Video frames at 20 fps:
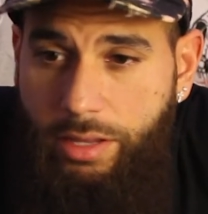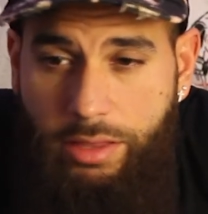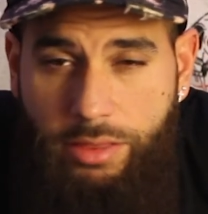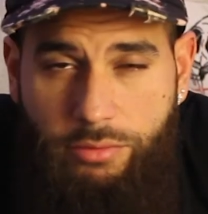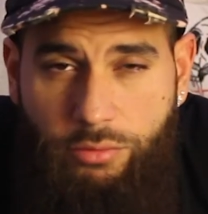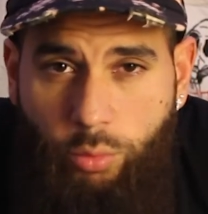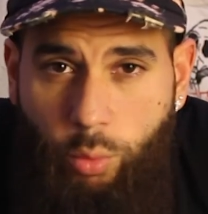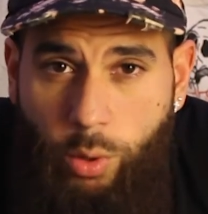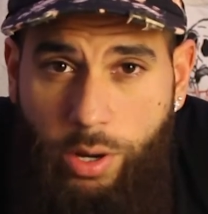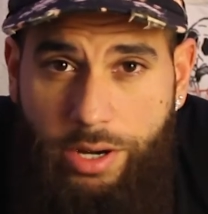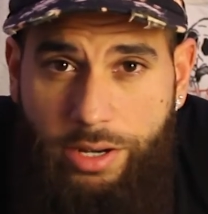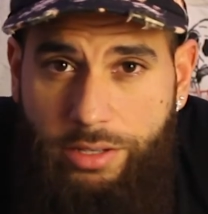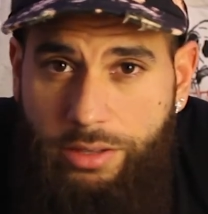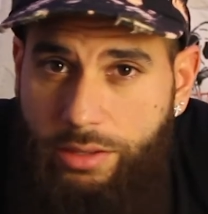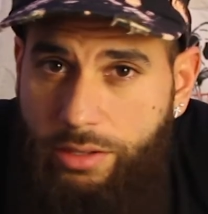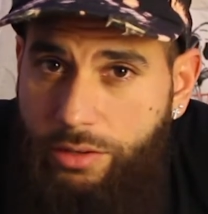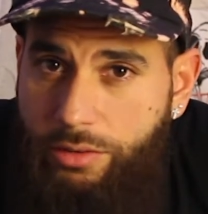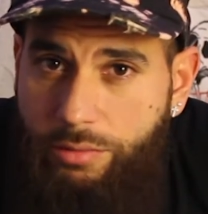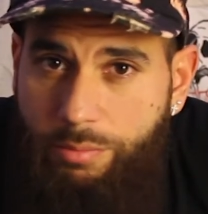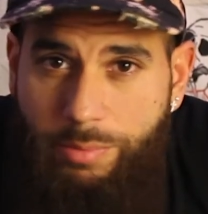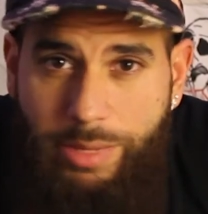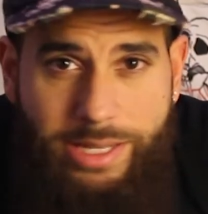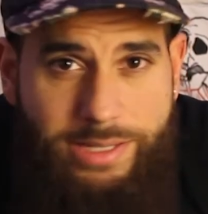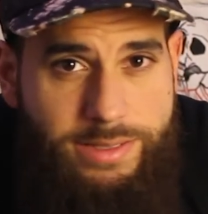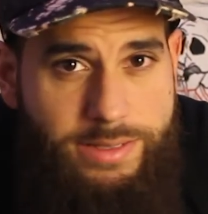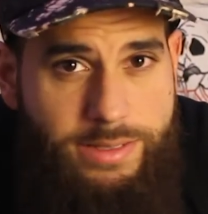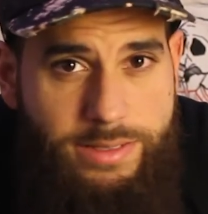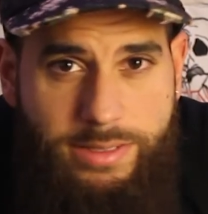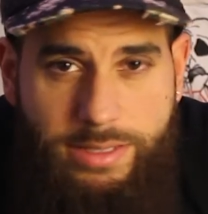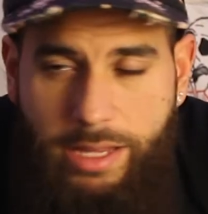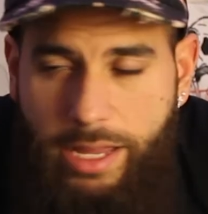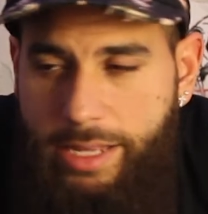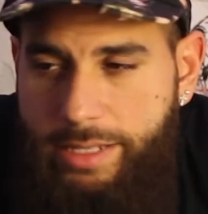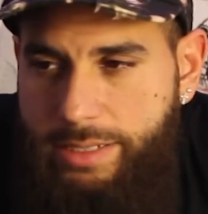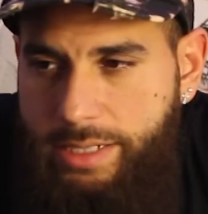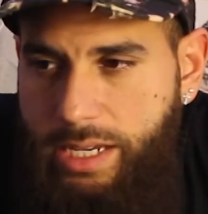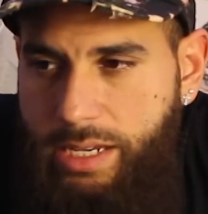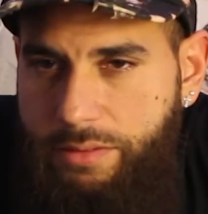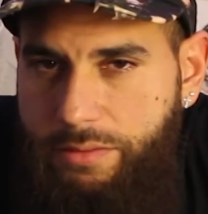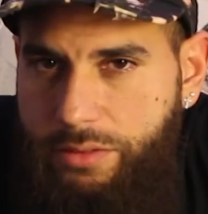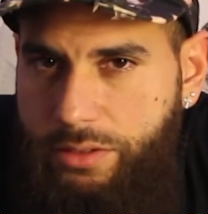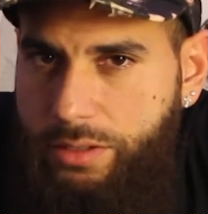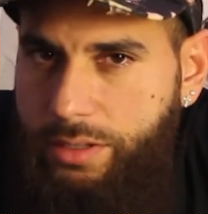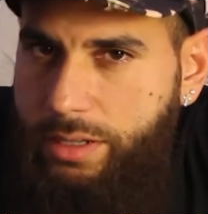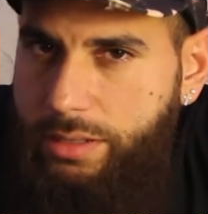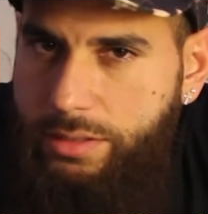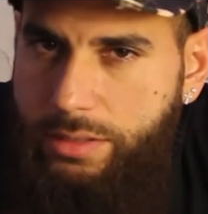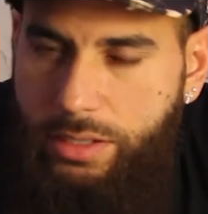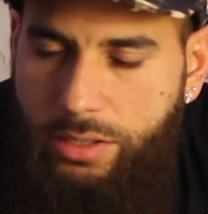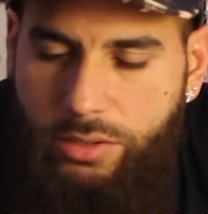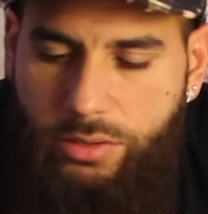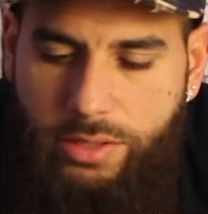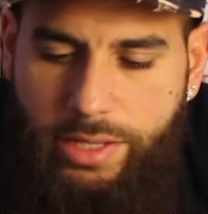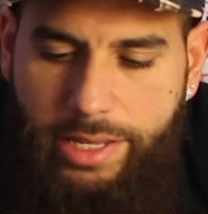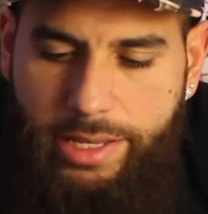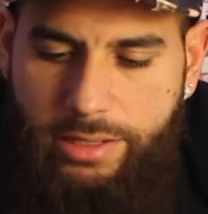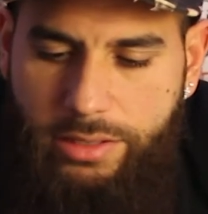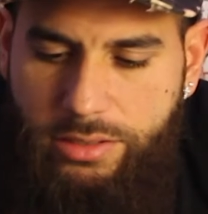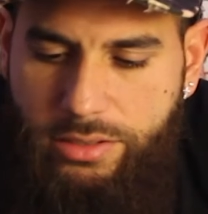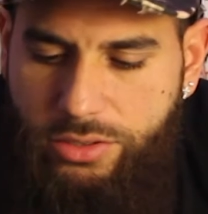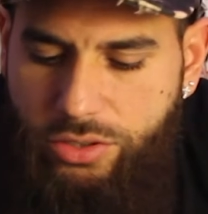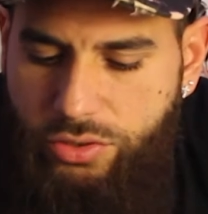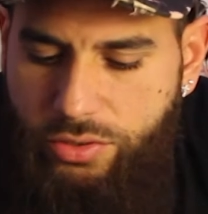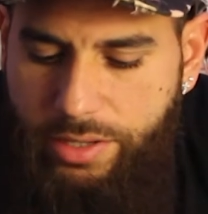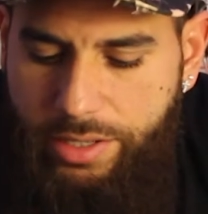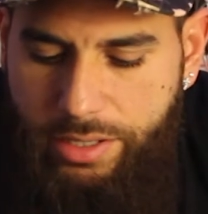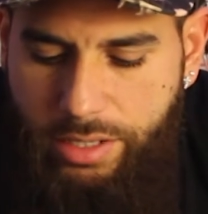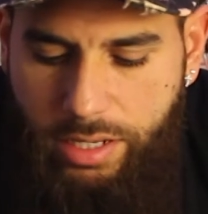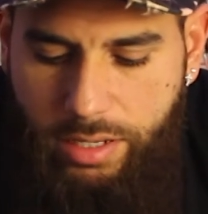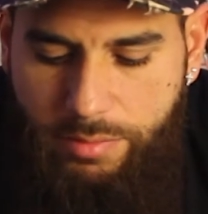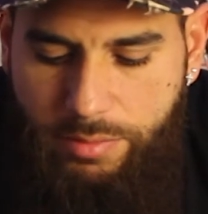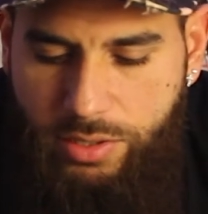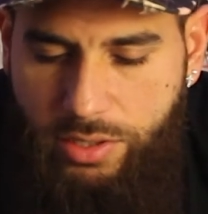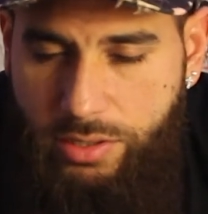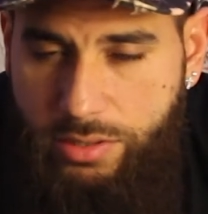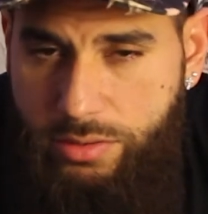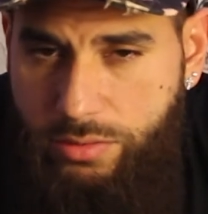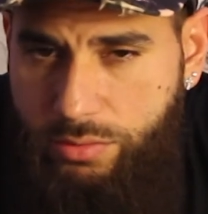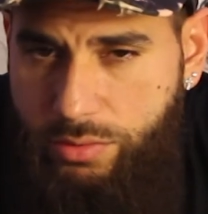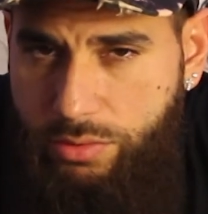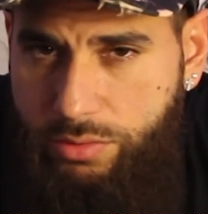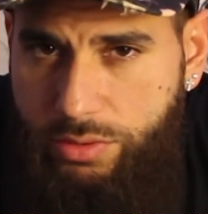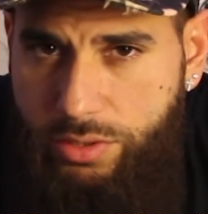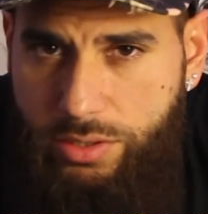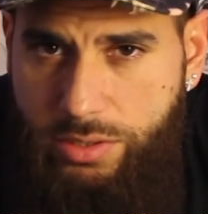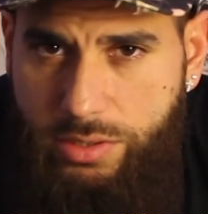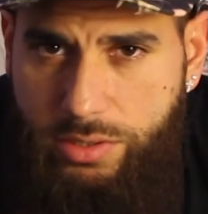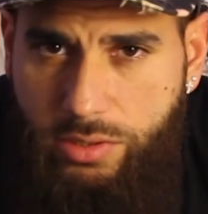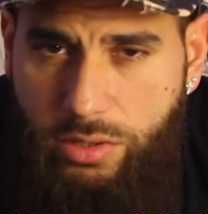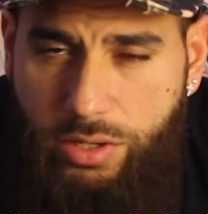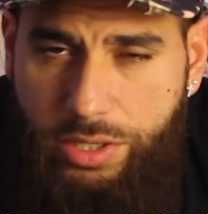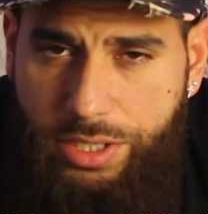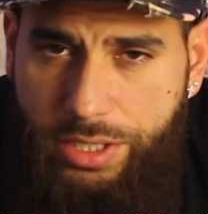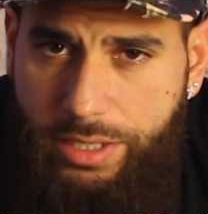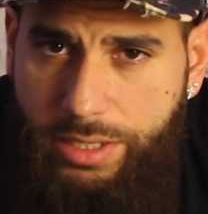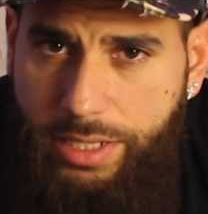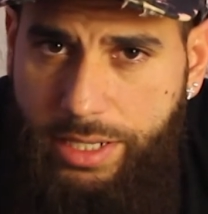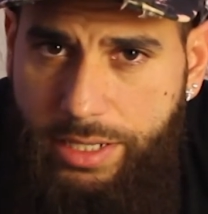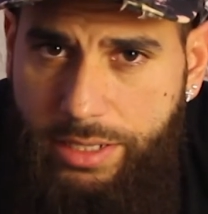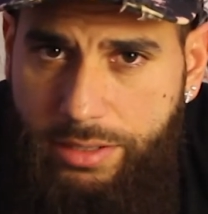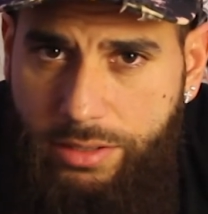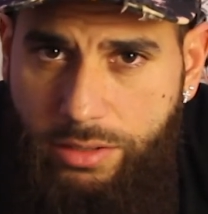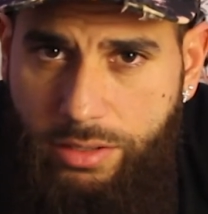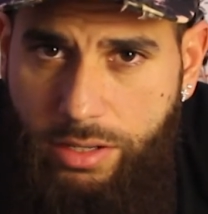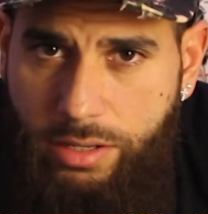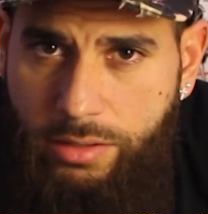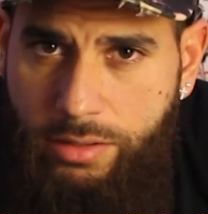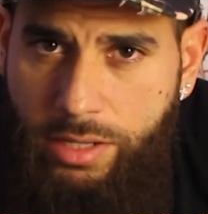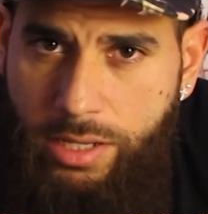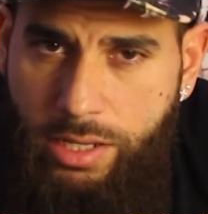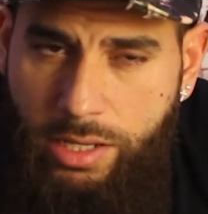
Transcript: Weren't the best designs ever, I'll tell you that straight up, because we were just starting and, you know,